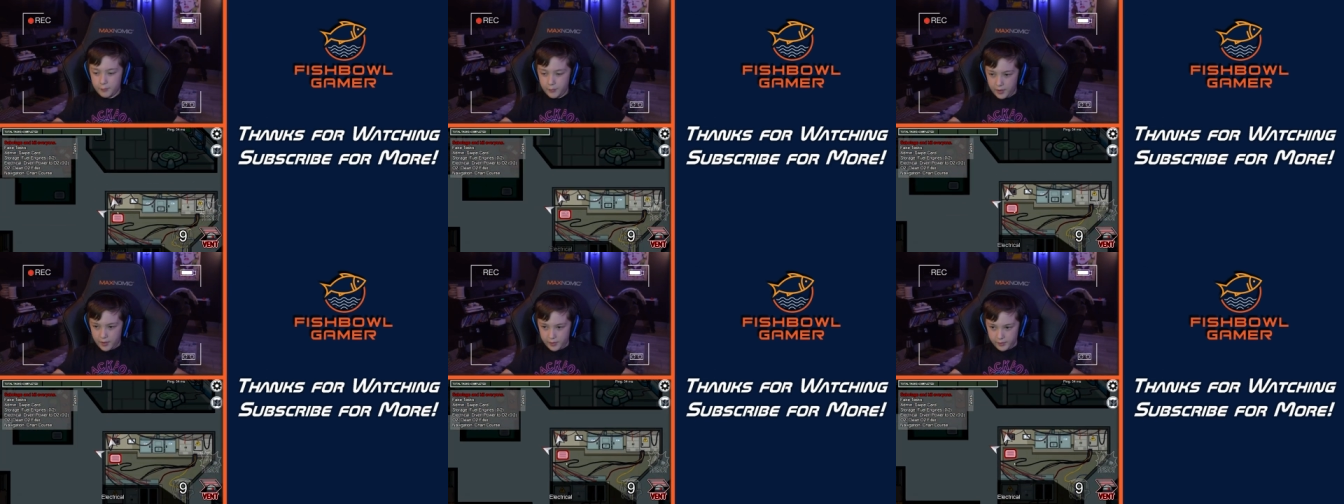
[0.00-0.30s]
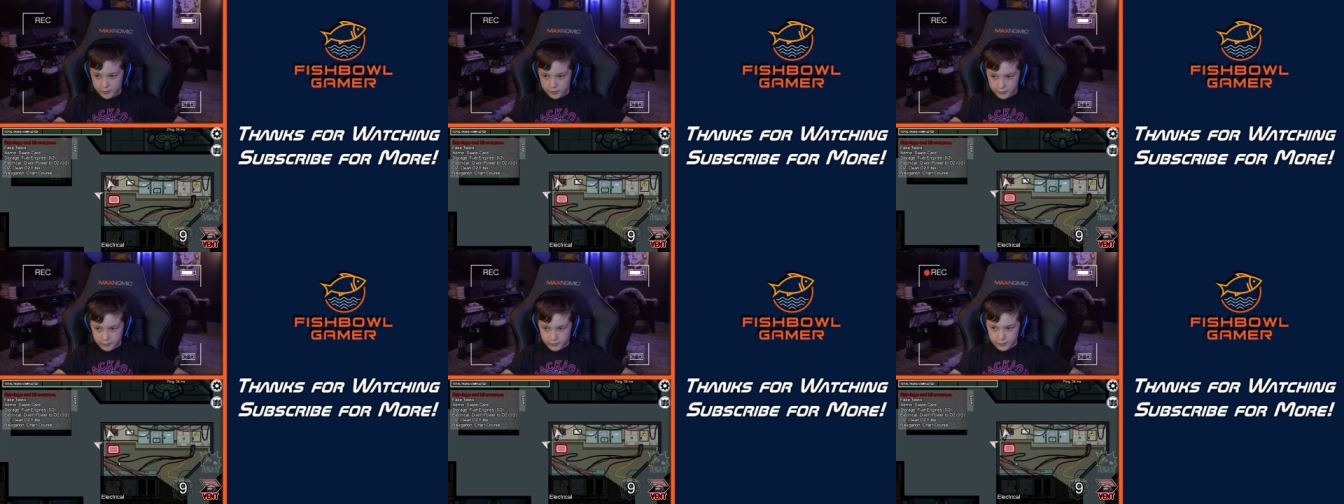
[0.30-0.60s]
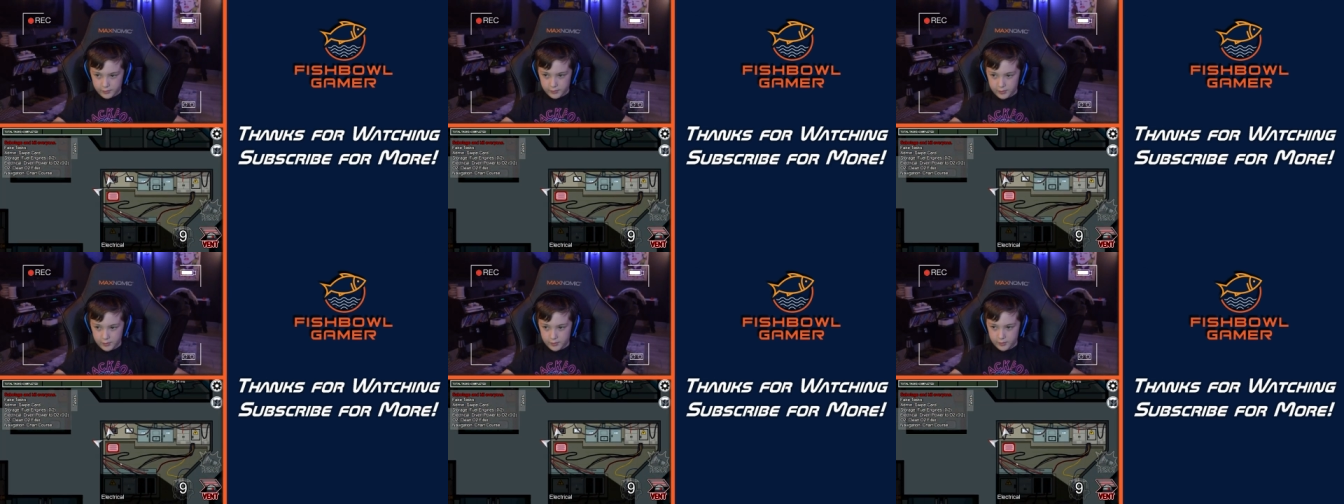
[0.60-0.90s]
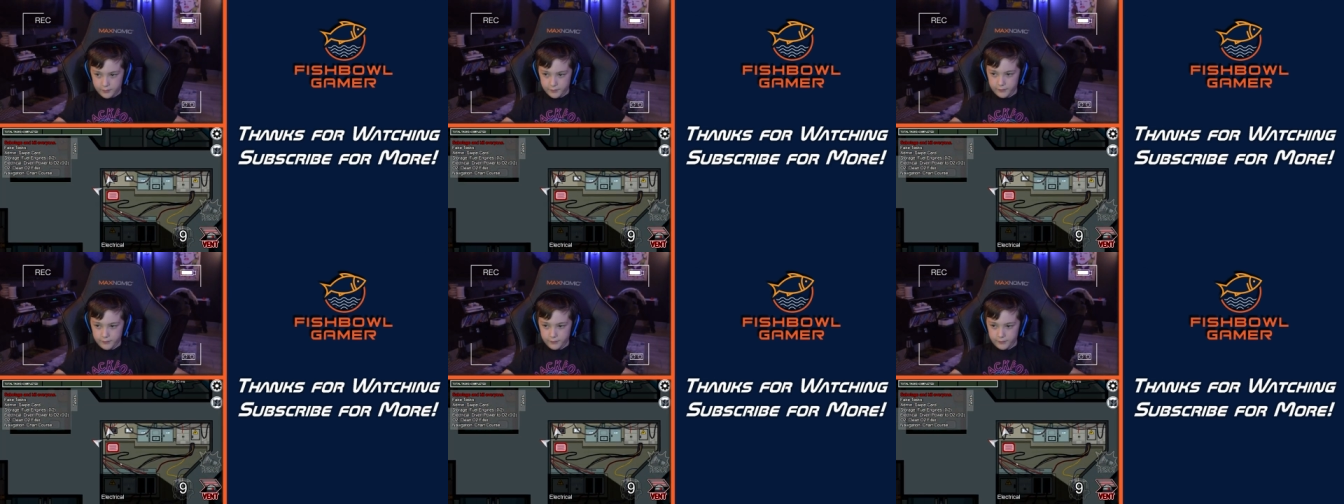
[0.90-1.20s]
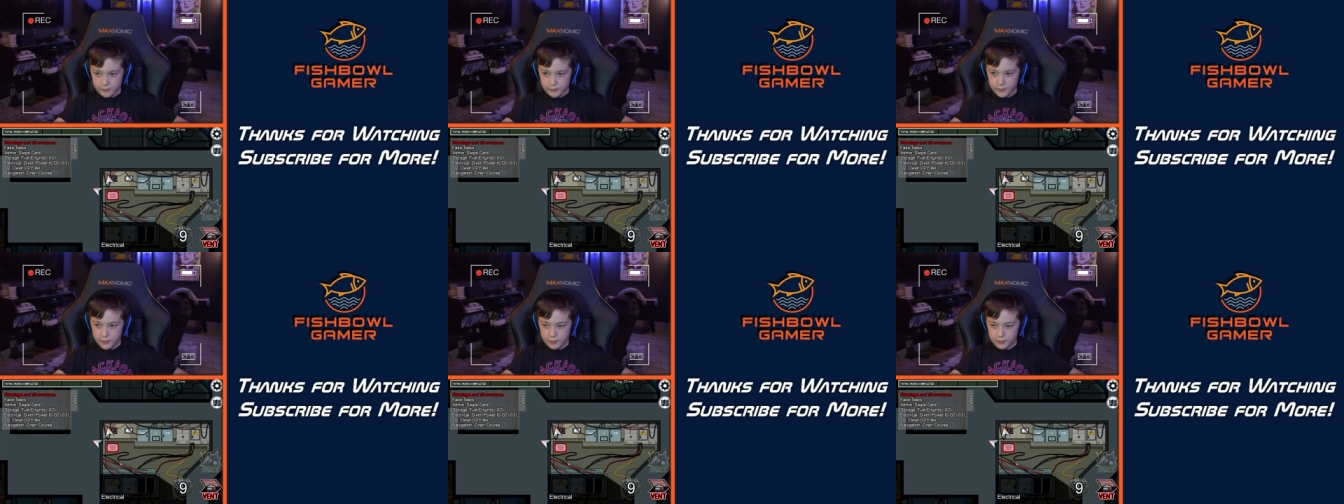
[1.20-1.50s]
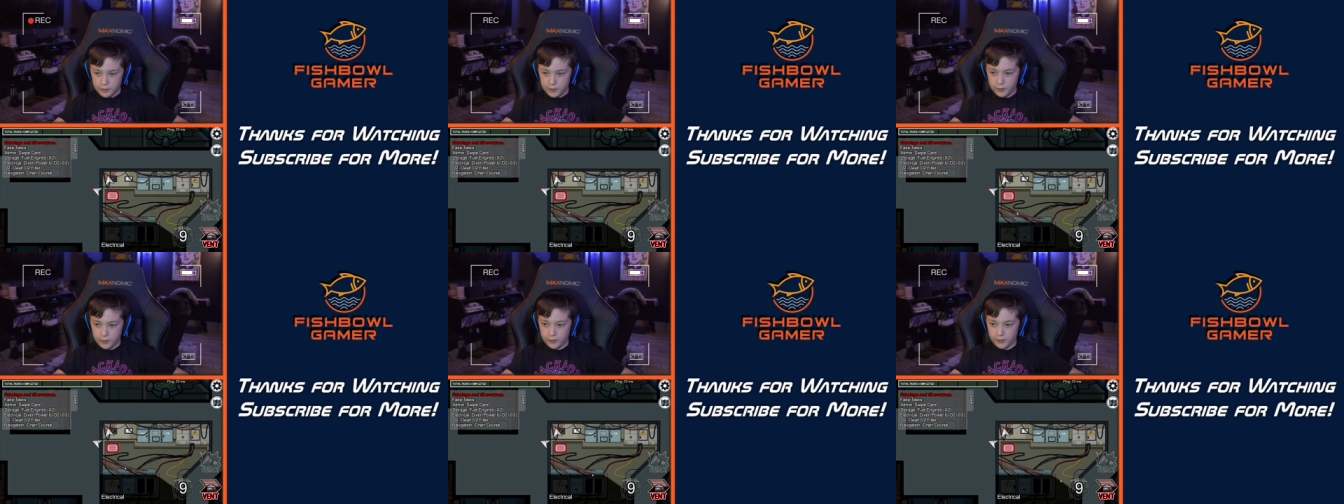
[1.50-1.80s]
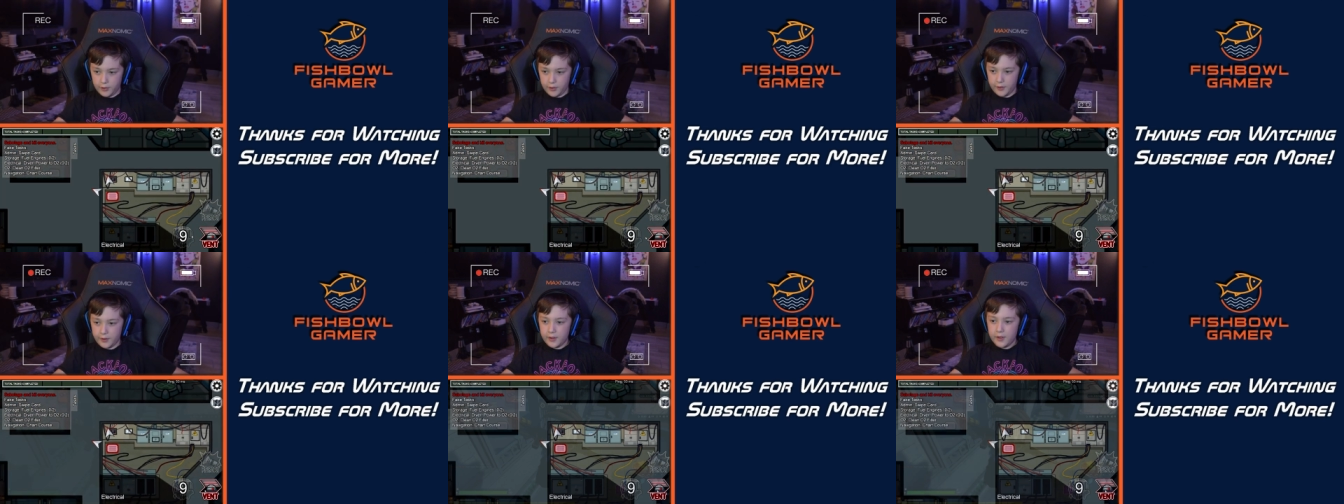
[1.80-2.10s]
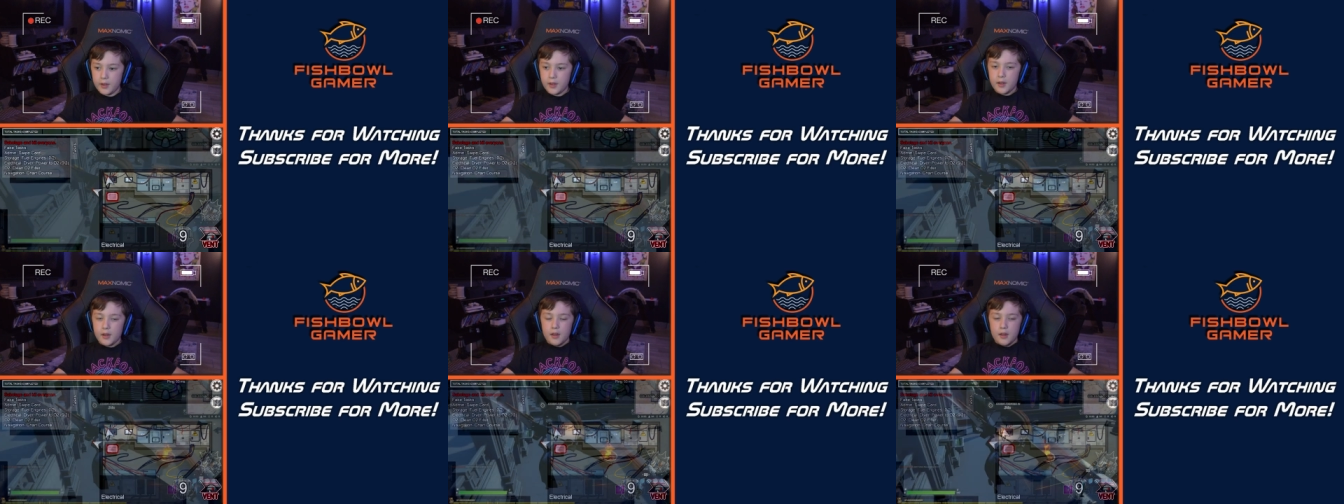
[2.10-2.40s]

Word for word: I do it um slower, sorry.